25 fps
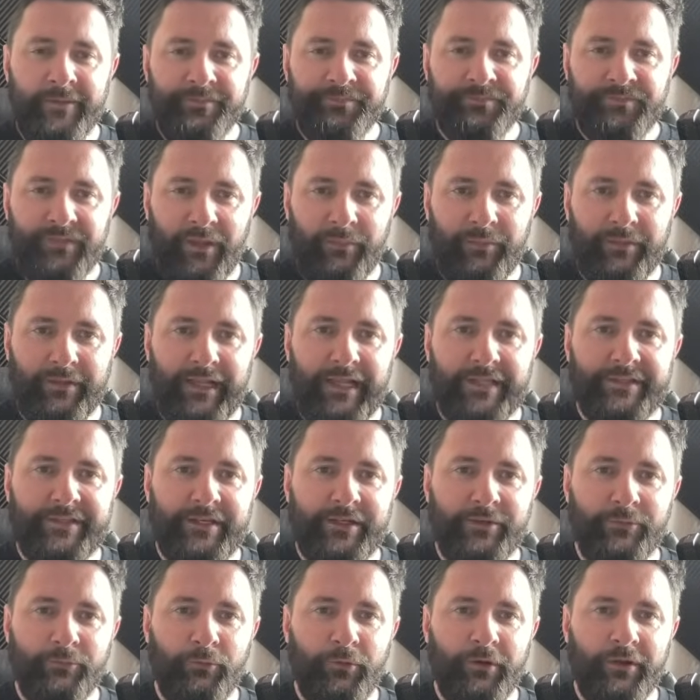I'm glad that
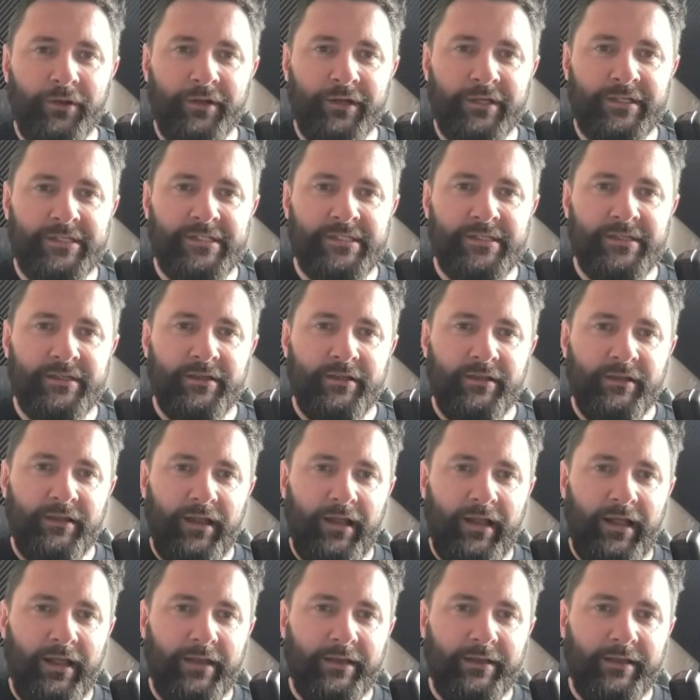it worked,
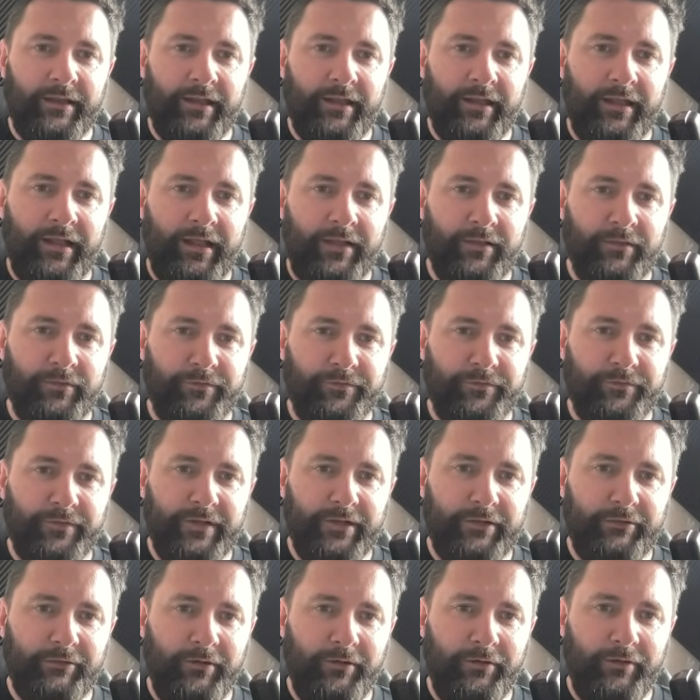and I'll
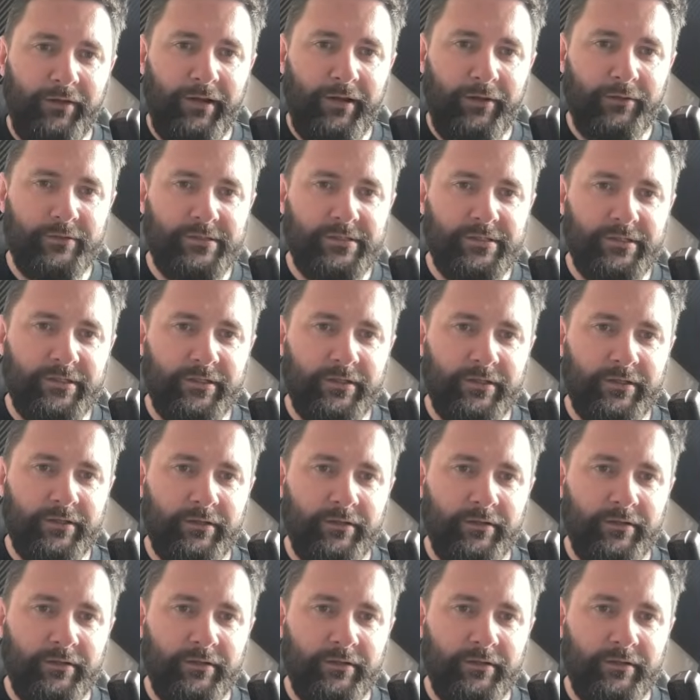figure out how to.